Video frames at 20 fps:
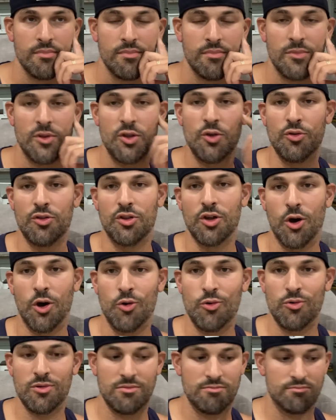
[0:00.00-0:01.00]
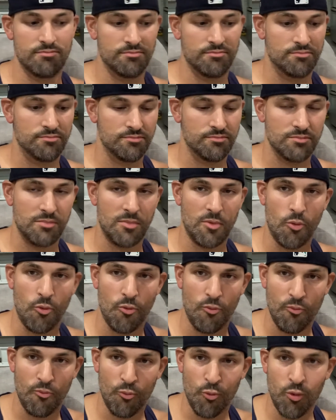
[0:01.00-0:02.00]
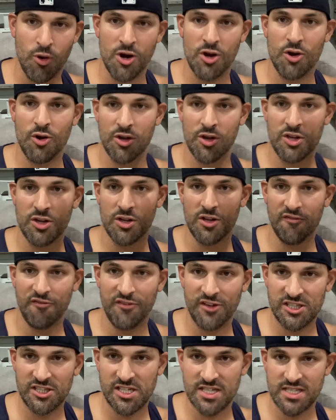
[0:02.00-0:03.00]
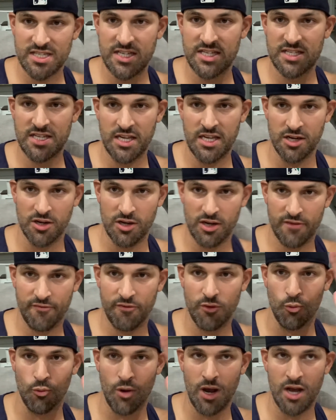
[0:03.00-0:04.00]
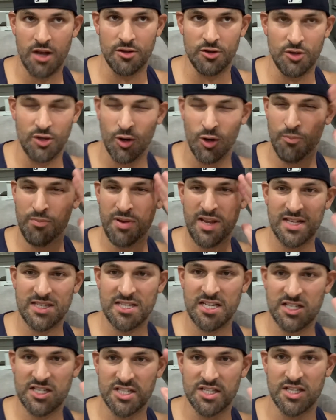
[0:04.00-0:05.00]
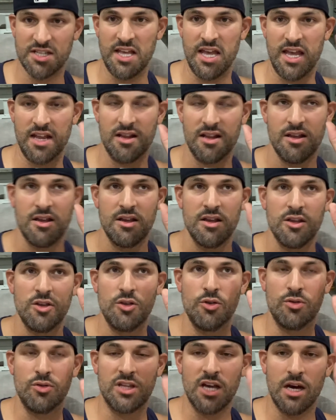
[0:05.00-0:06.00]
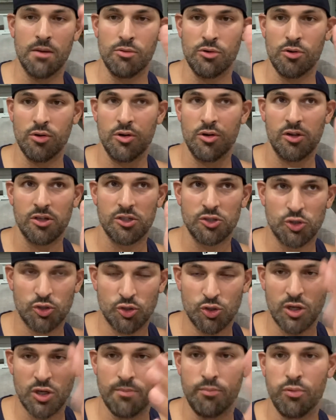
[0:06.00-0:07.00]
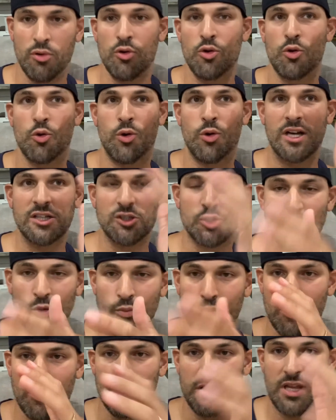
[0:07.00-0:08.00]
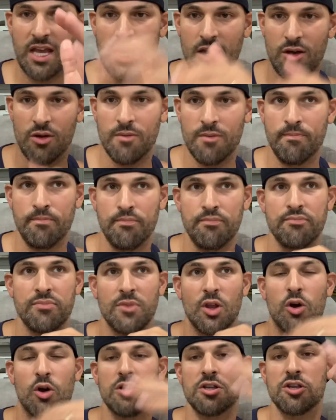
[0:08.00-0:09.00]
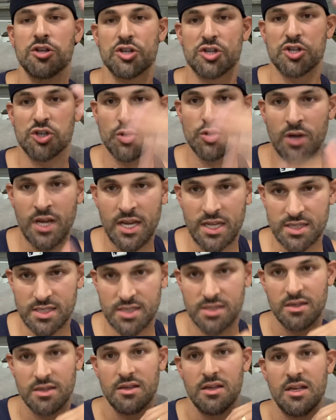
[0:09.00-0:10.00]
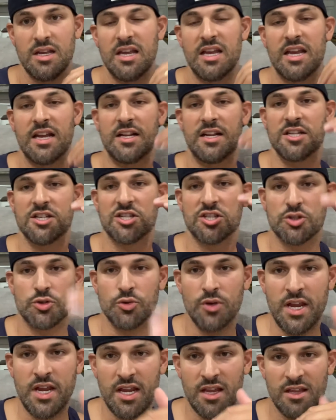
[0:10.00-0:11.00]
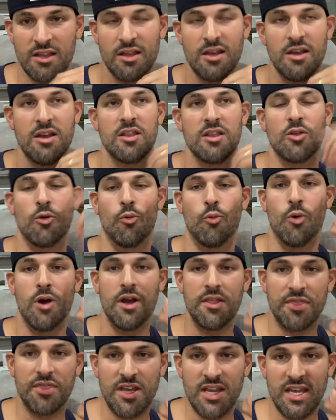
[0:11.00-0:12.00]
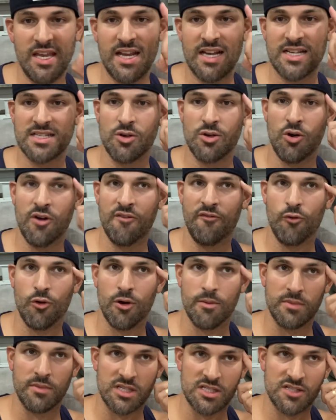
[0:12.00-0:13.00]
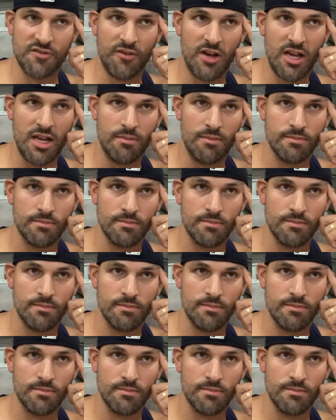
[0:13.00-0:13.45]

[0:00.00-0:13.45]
You don't work on your deficiencies here if you're Wilder. You don't pay attention to that. You double, triple, quadruple down on your strengths. And his strength, the one thing he has going for him in this fight,